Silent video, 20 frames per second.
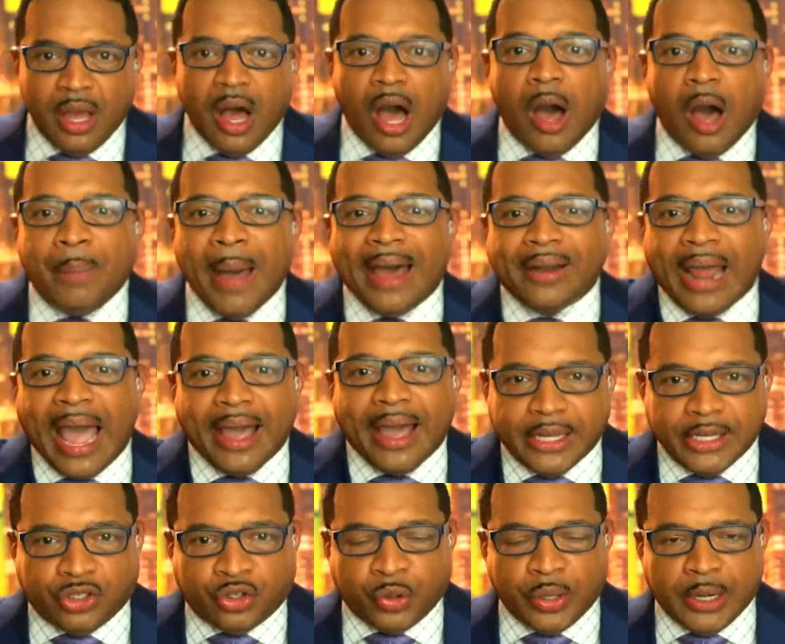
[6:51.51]
about how
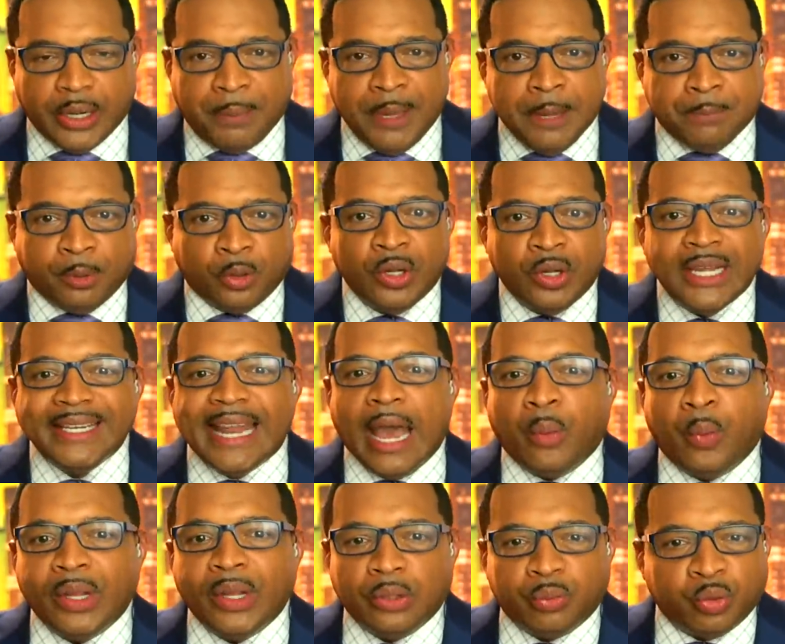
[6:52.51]
he treated people.
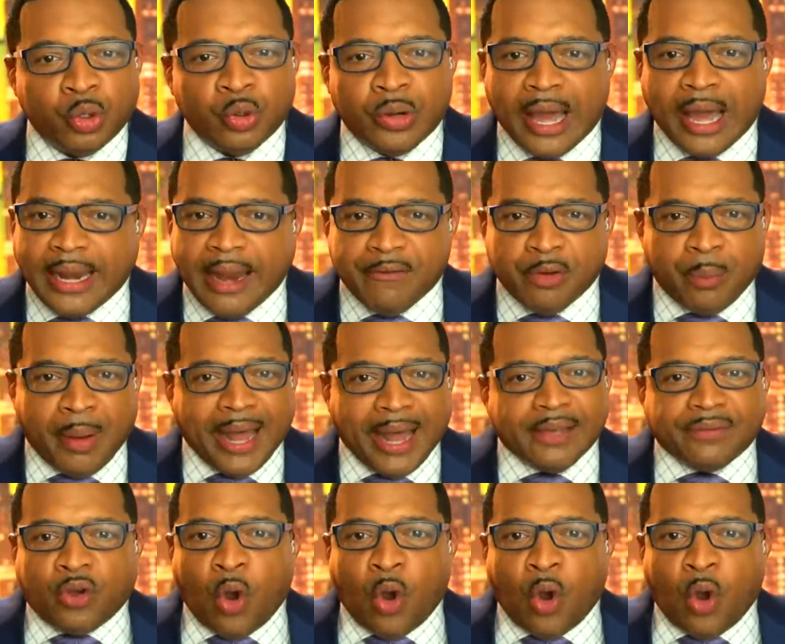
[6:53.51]
Now, will it root out everybody?